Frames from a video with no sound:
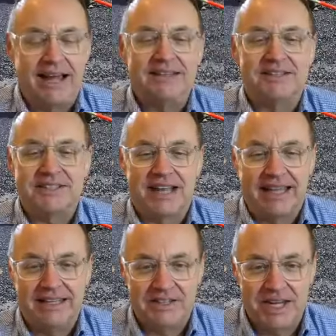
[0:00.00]
not
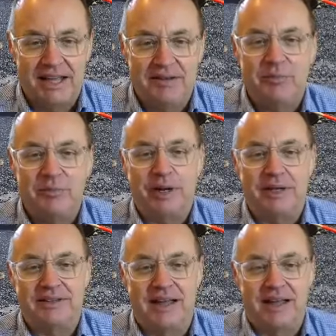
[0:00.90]
decided yet,
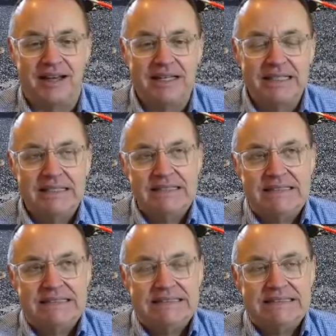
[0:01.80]
but
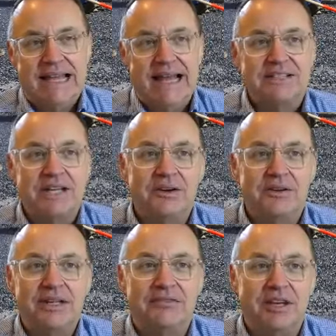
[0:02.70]
gosh, I
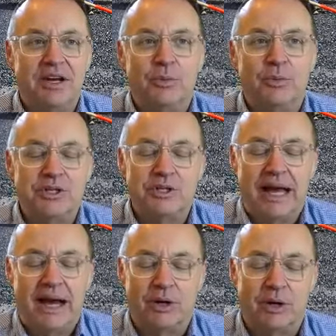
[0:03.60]
don't even know
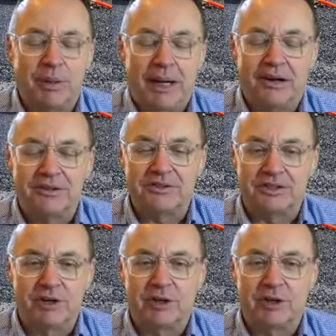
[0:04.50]
how her parents are